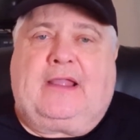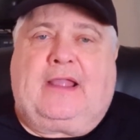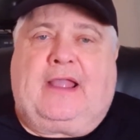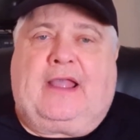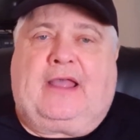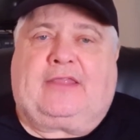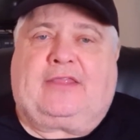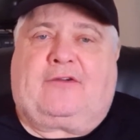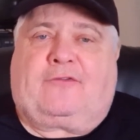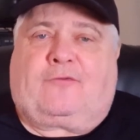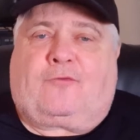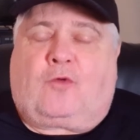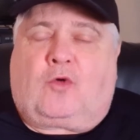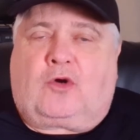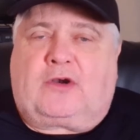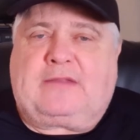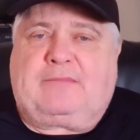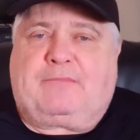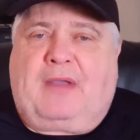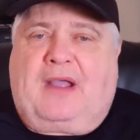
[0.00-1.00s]
and the
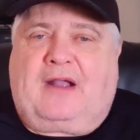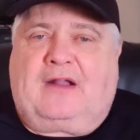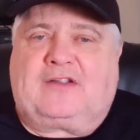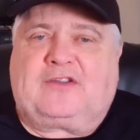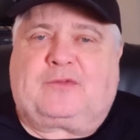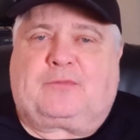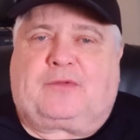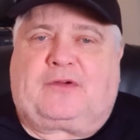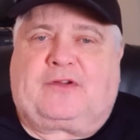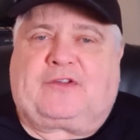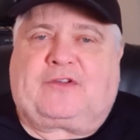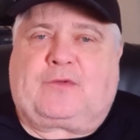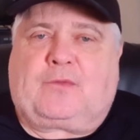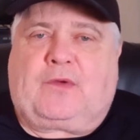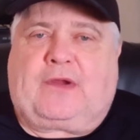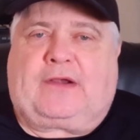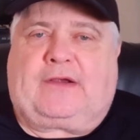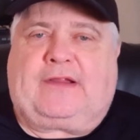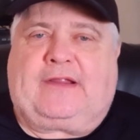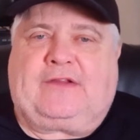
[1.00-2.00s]
40 pounds per
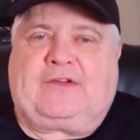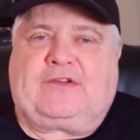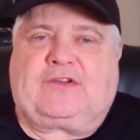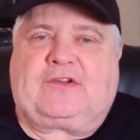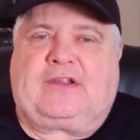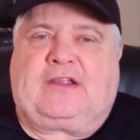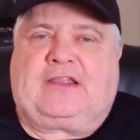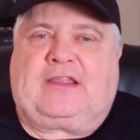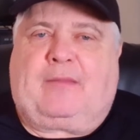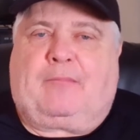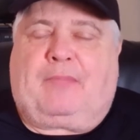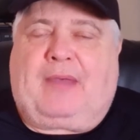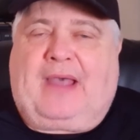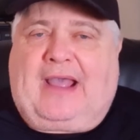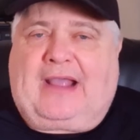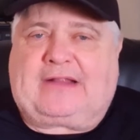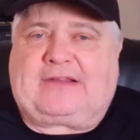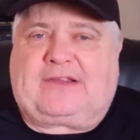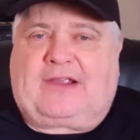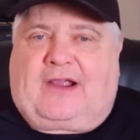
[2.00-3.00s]
square inch in the
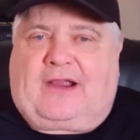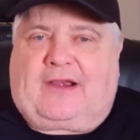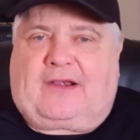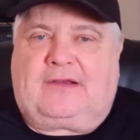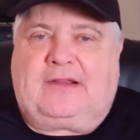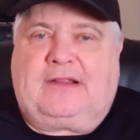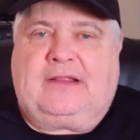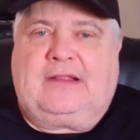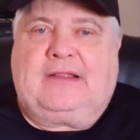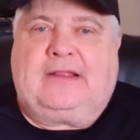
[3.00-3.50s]
back tire